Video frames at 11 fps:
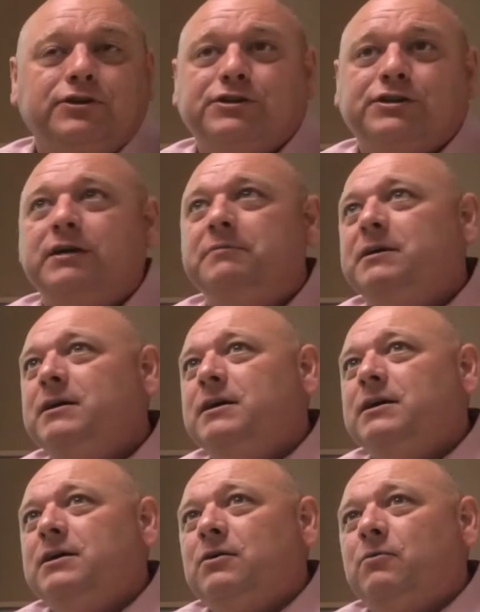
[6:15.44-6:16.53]
Just uh,
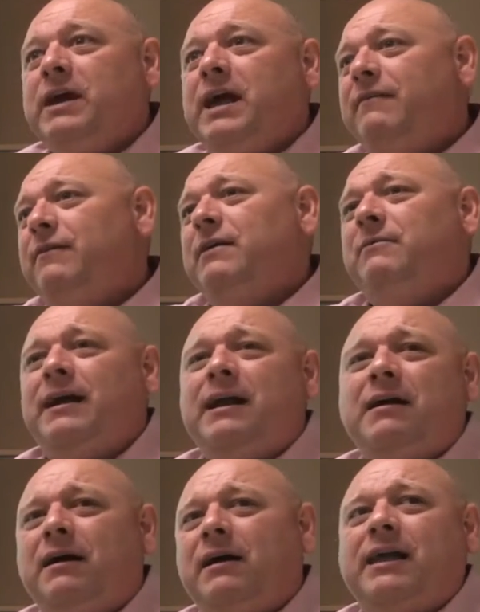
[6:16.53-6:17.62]
we have, and
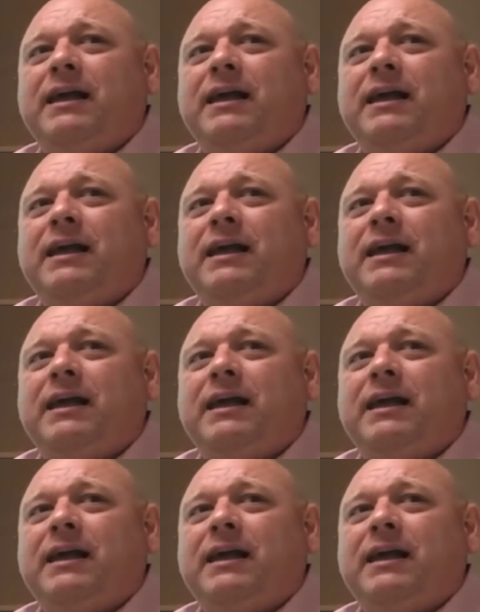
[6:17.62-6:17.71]
I,